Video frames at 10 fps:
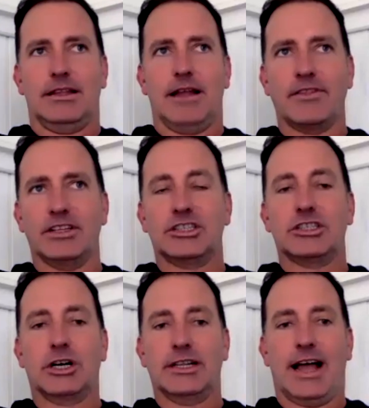this
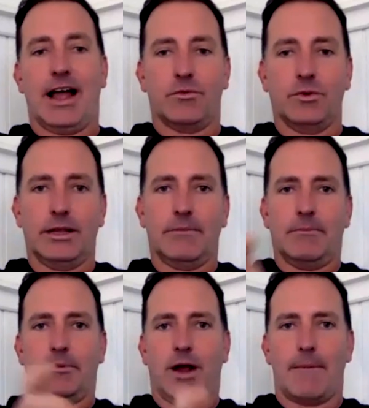journey that I really
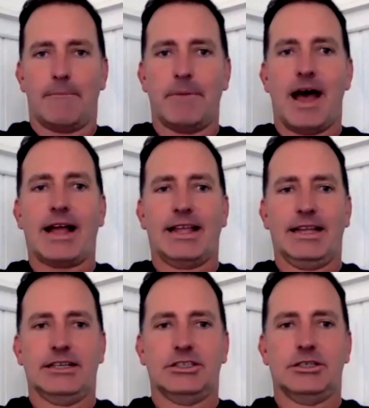brought back
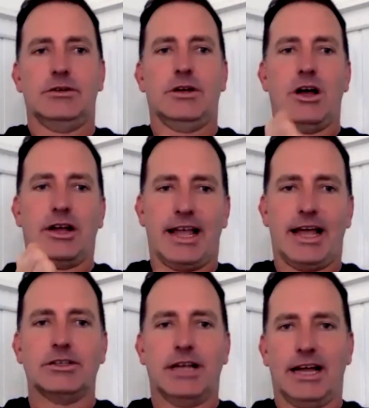into,
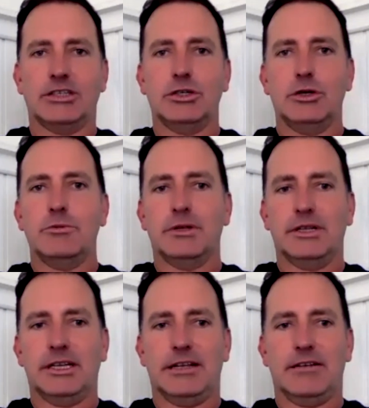okay, I do
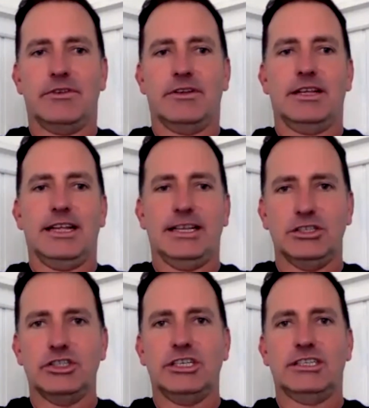believe in
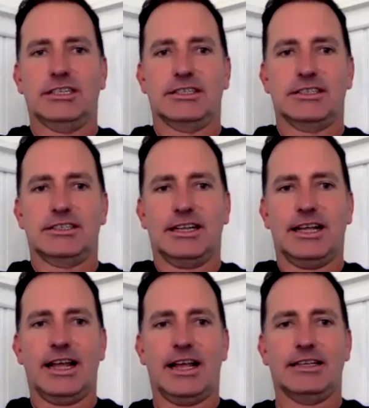Jesus.
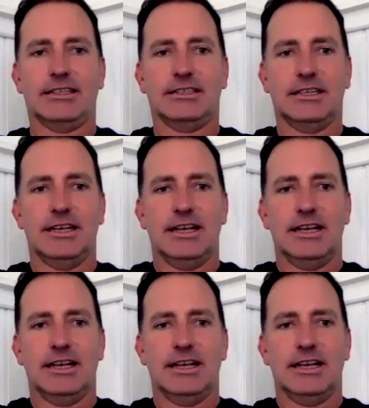And